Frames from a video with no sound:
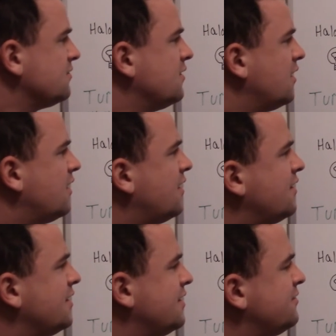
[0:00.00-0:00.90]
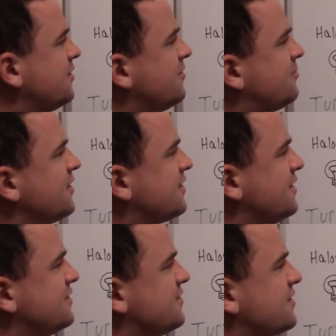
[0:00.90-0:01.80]
And in the brake
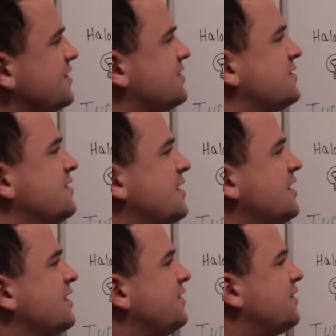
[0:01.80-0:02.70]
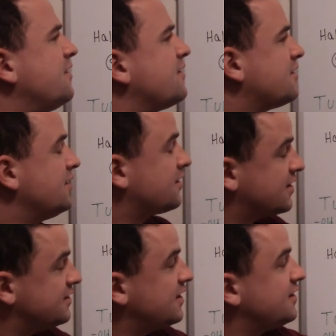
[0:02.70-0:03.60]
light circuits, they'll
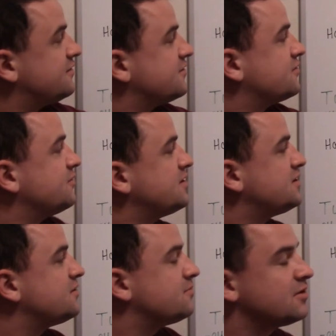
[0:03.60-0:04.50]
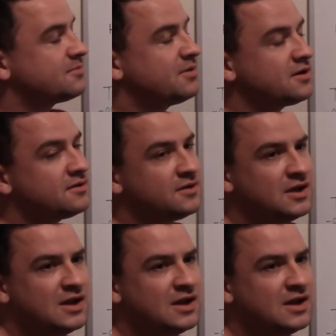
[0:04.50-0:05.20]
contains a switch at the brake pedal.